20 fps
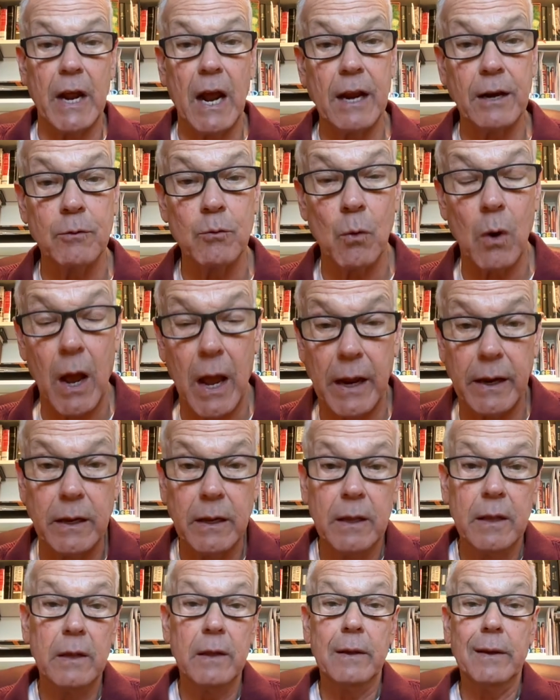I
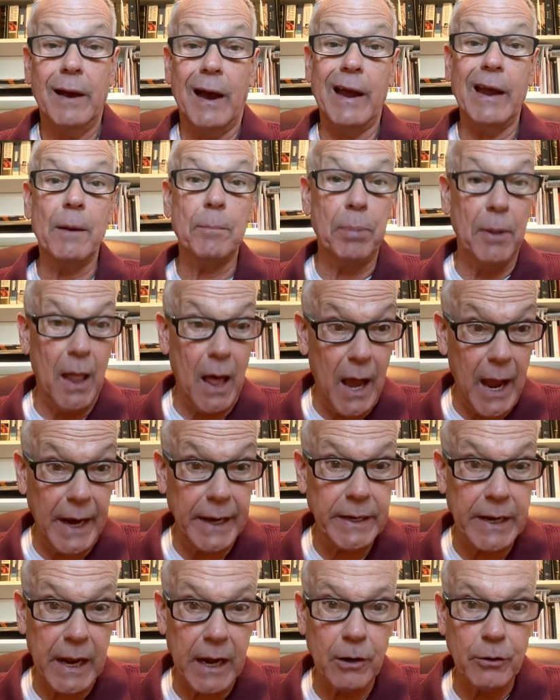
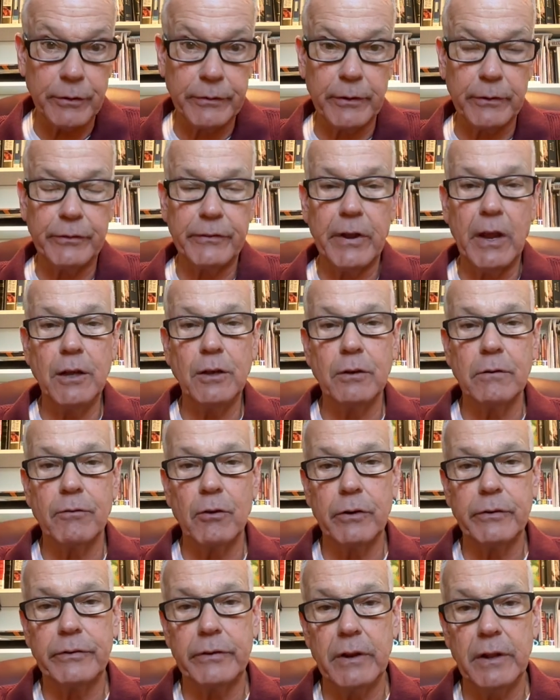applied to Arizona State
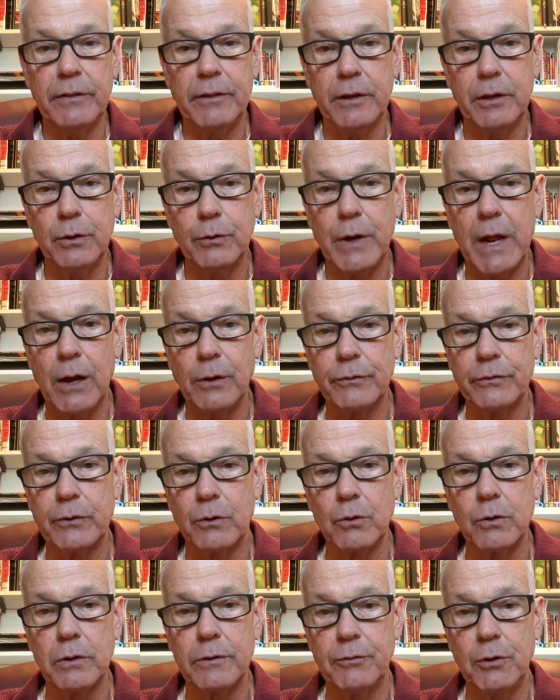University, the Hugh Downs
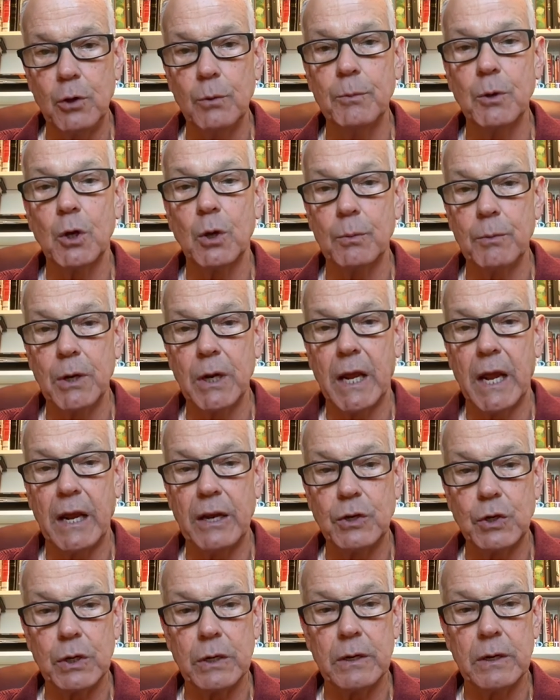School of Human
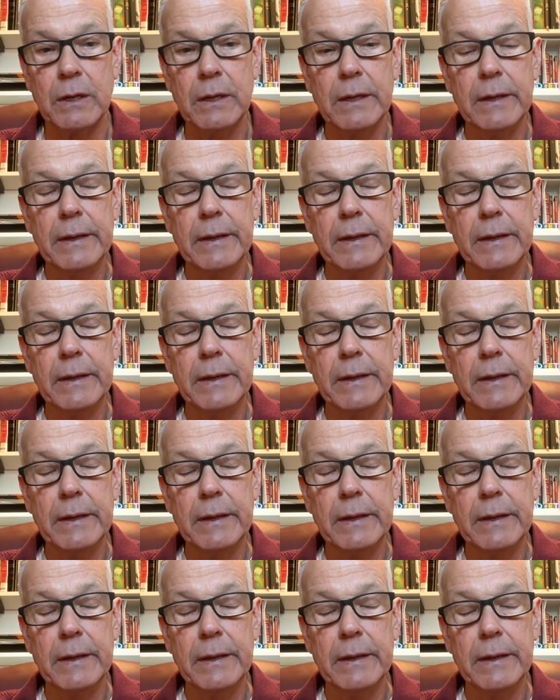Communication,